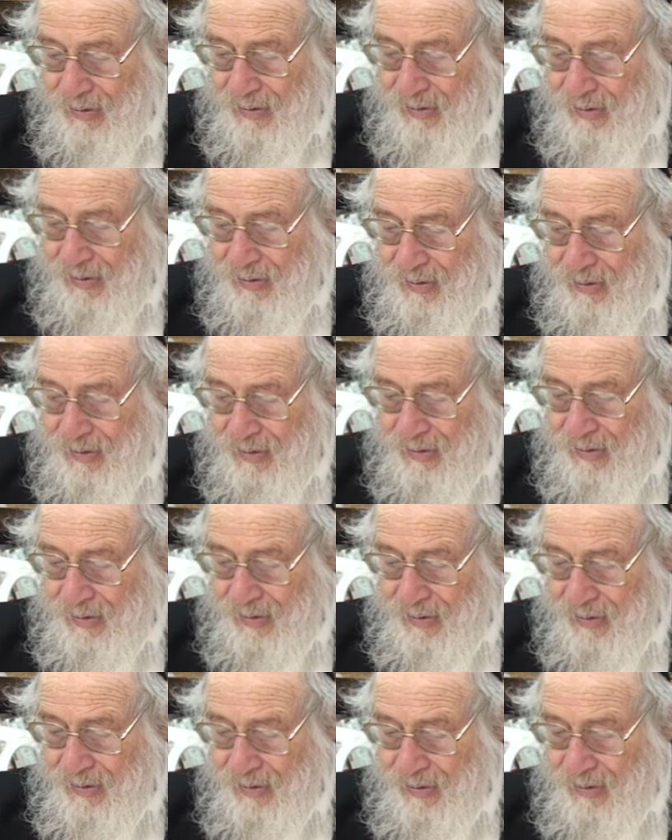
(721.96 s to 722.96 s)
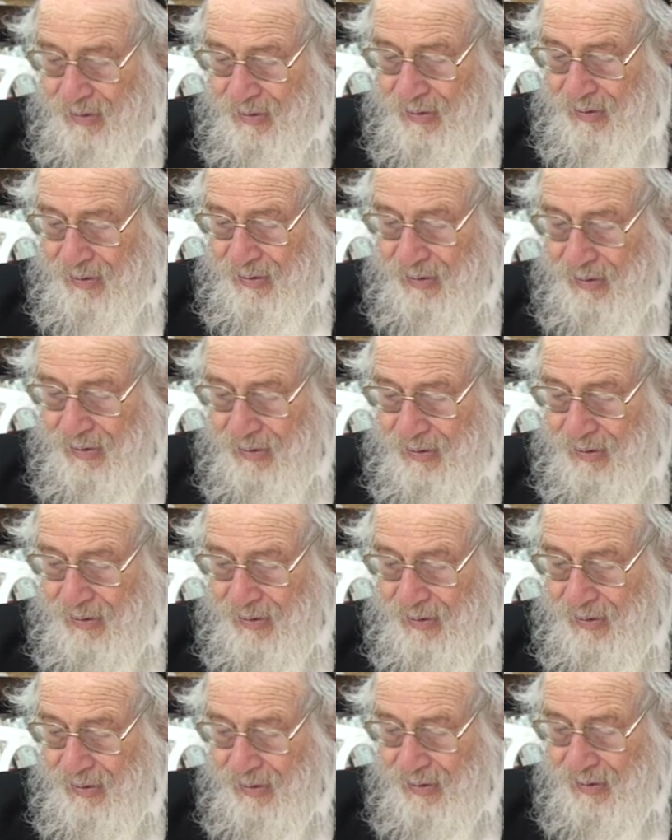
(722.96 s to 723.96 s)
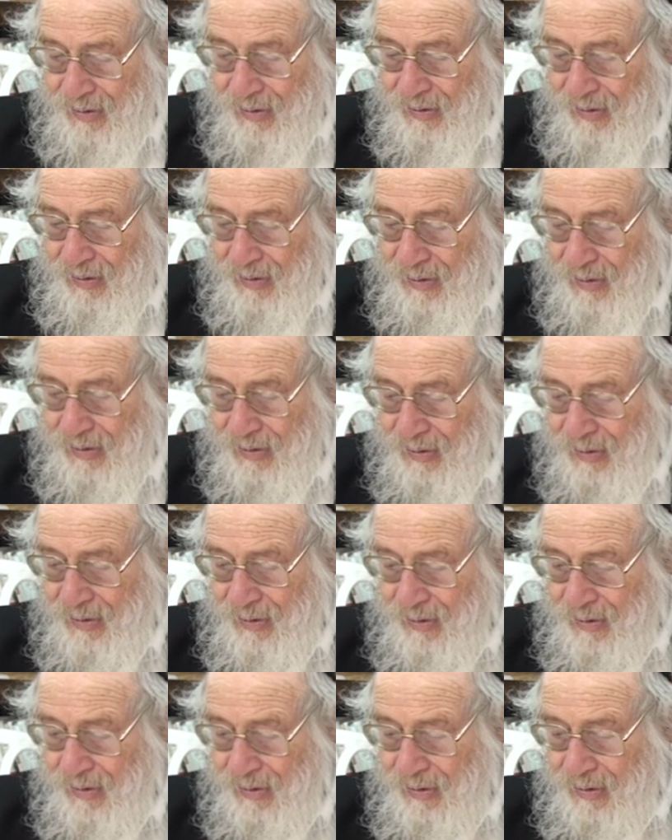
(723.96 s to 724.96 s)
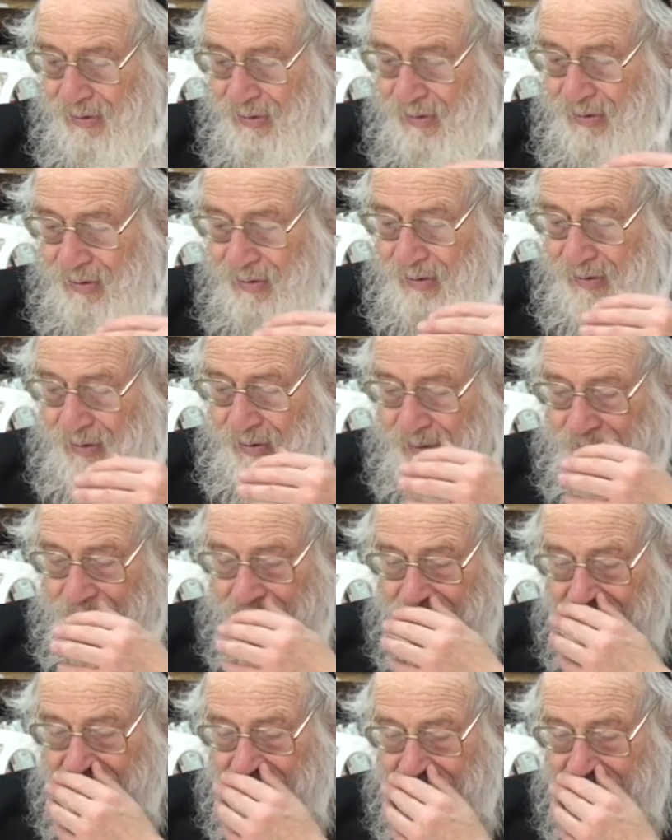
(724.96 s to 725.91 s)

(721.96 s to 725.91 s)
apply to an already fully cooked solid. It